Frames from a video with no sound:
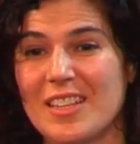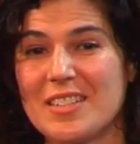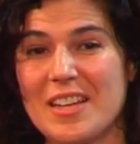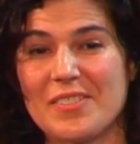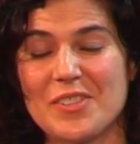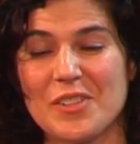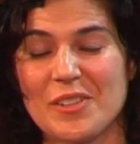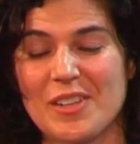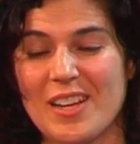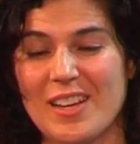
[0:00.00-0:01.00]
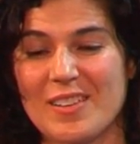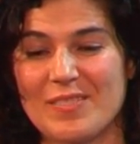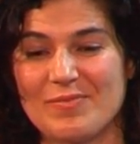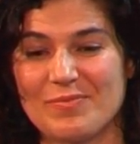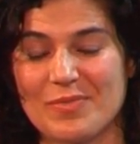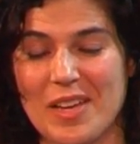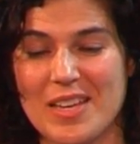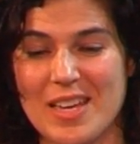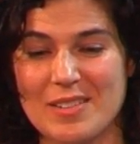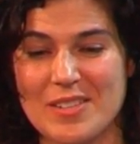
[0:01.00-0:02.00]
is after uh, I
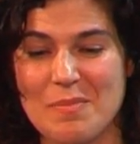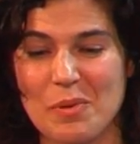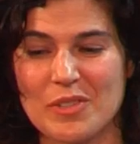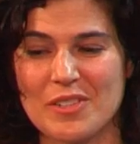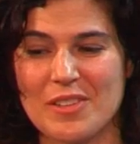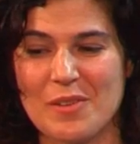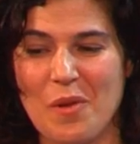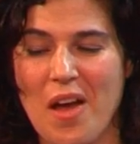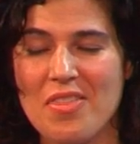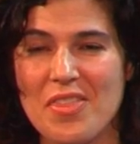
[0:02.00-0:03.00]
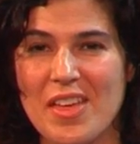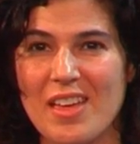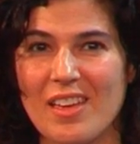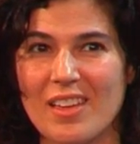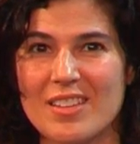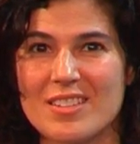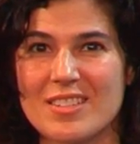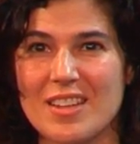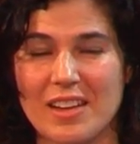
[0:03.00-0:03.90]
get deeper into the Iran thing is